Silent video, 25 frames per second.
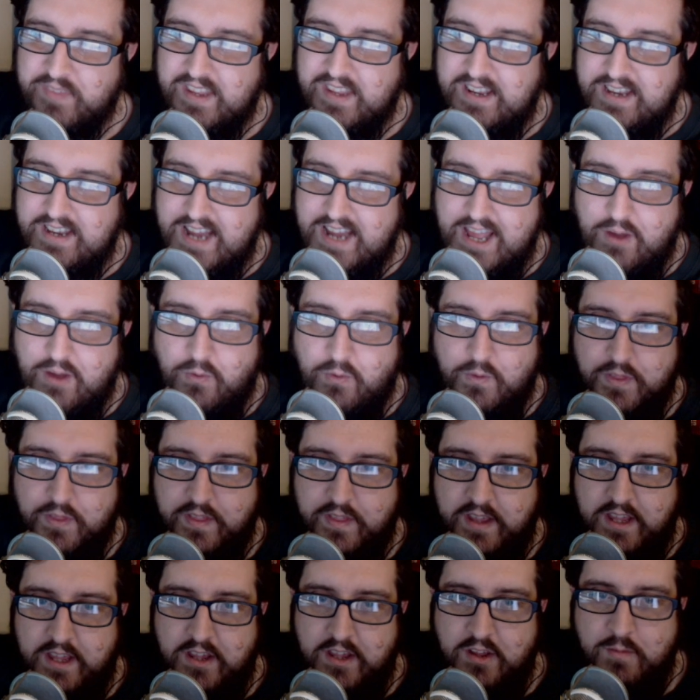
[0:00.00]
Now, the
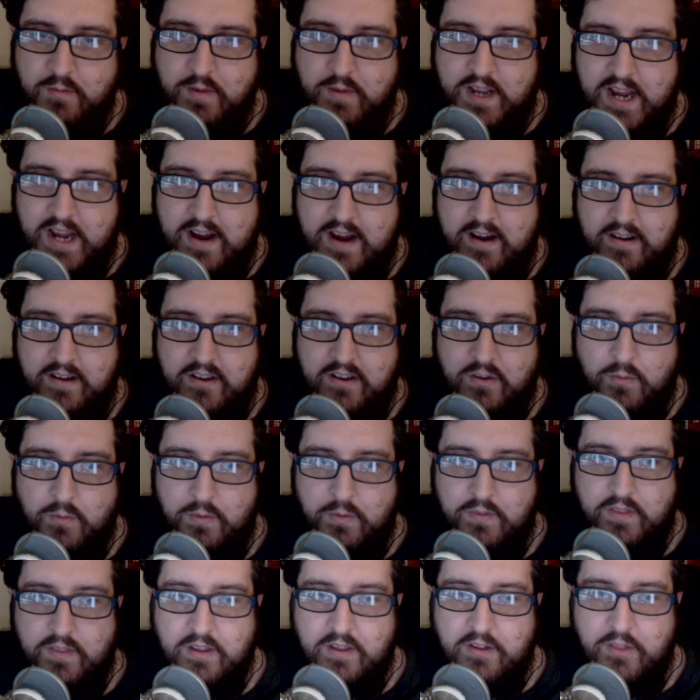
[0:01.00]
human character,
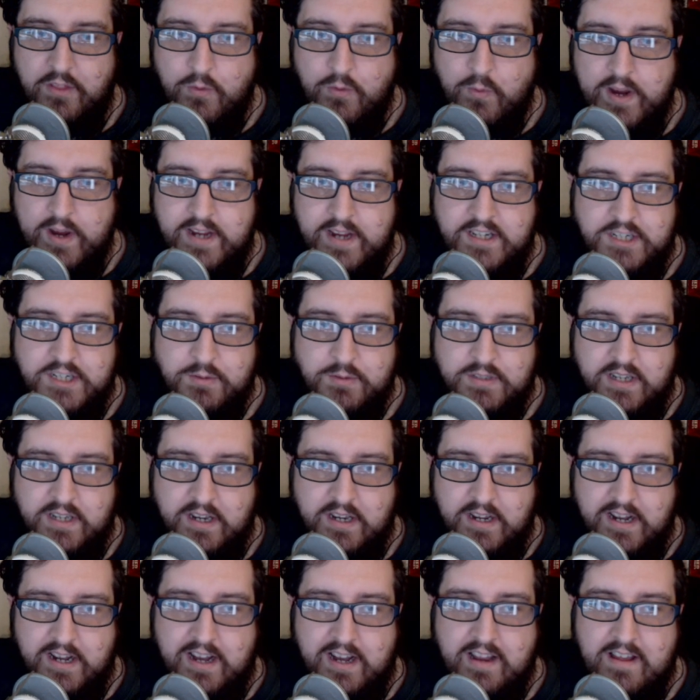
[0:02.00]
the ranger, was a
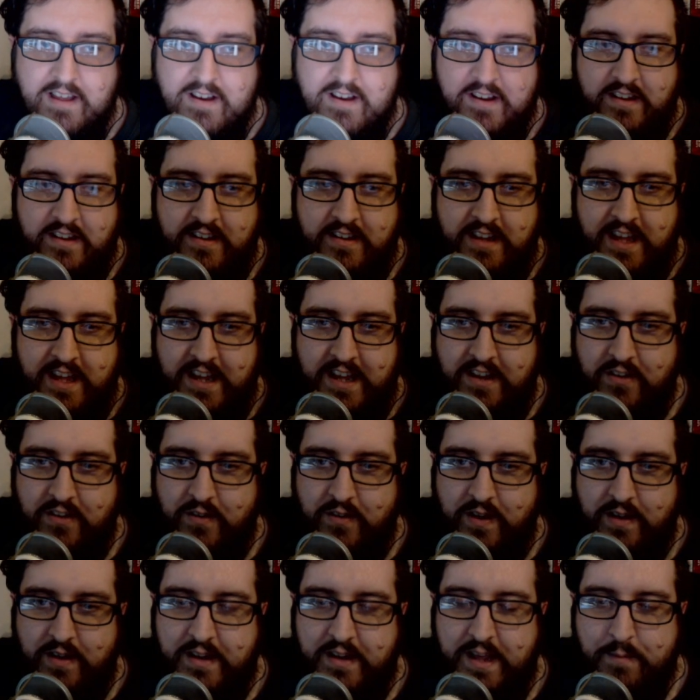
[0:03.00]
little harder to
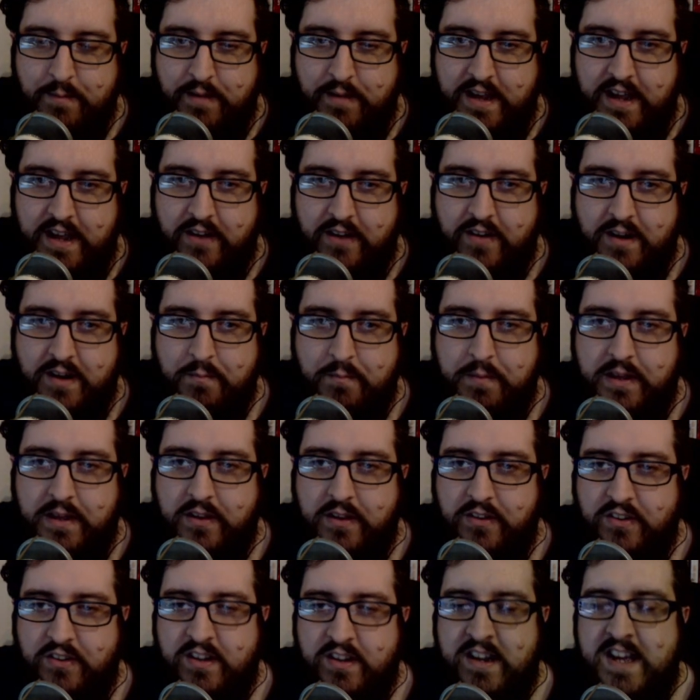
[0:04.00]
get my head around,
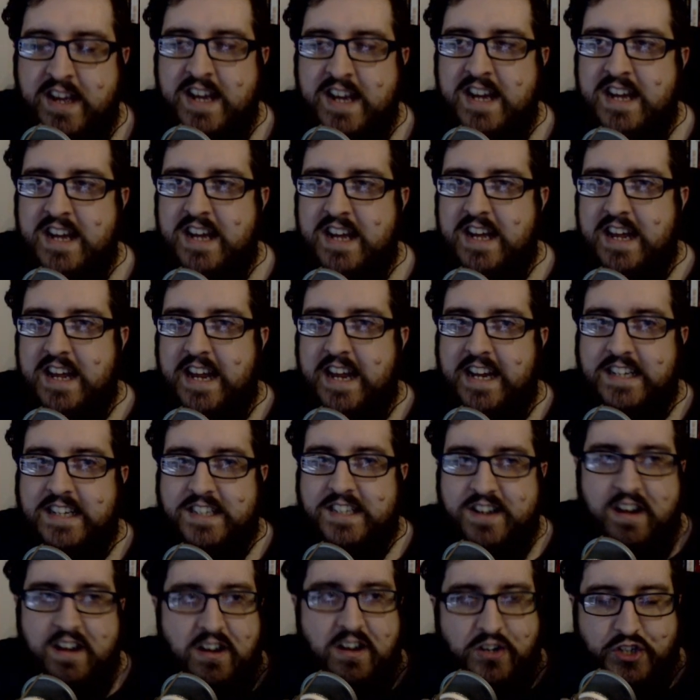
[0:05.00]
because he's an
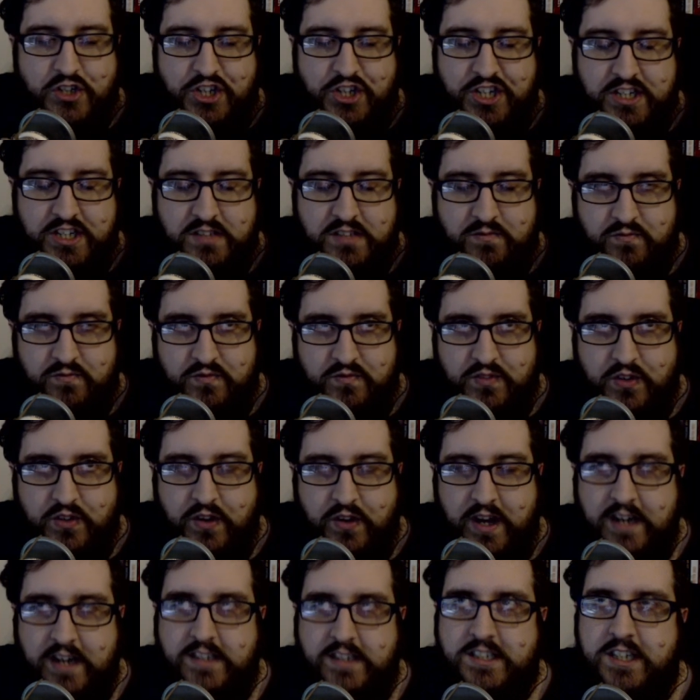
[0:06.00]
archer.
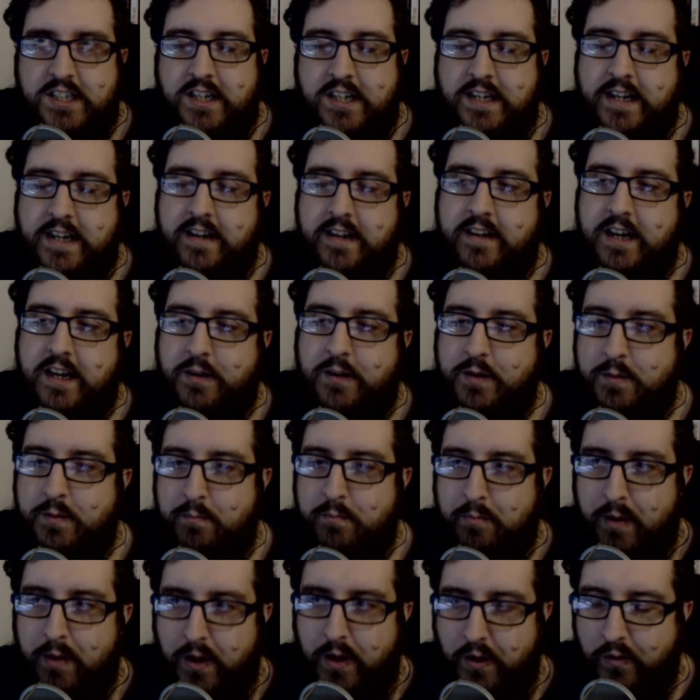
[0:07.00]
Okay, so you need to go with a
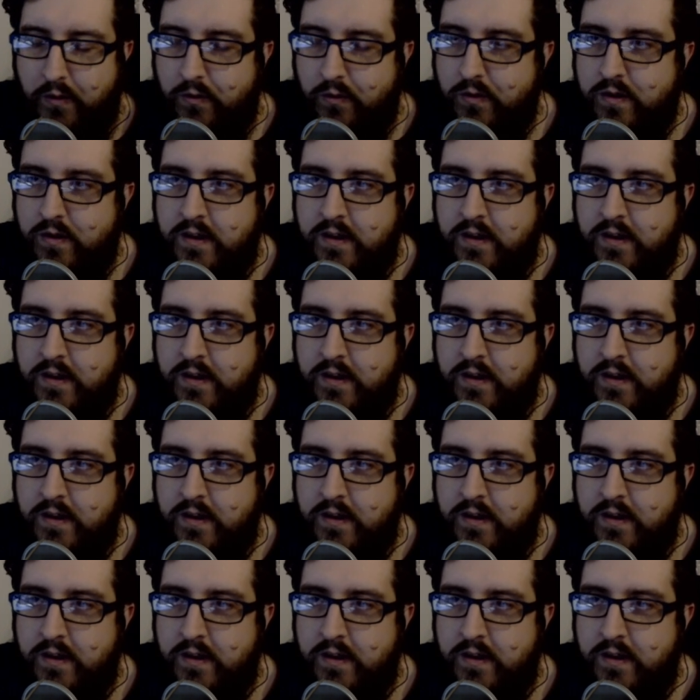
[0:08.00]
bow.